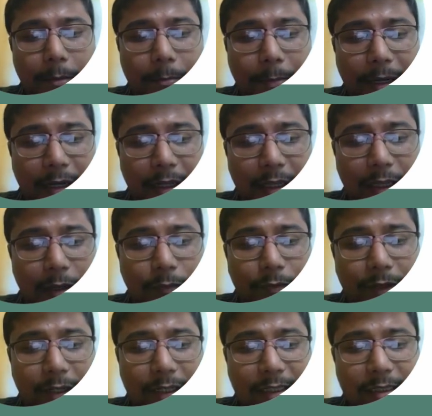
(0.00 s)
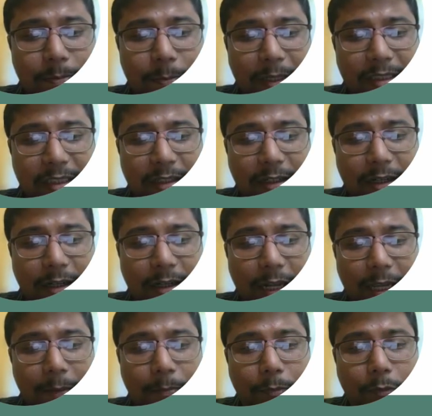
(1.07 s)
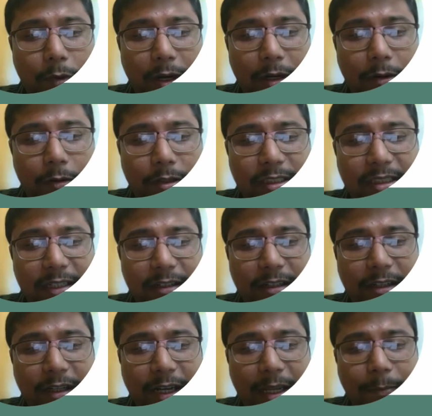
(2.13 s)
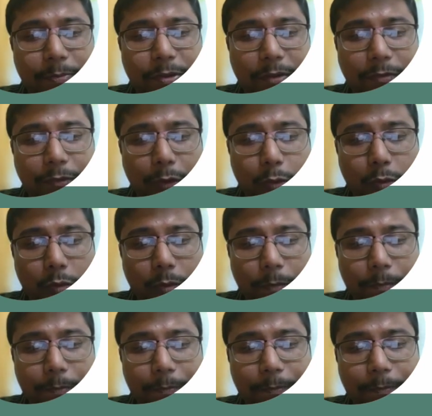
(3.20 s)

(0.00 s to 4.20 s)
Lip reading: But if it is placenta type 1 or certain types of 2,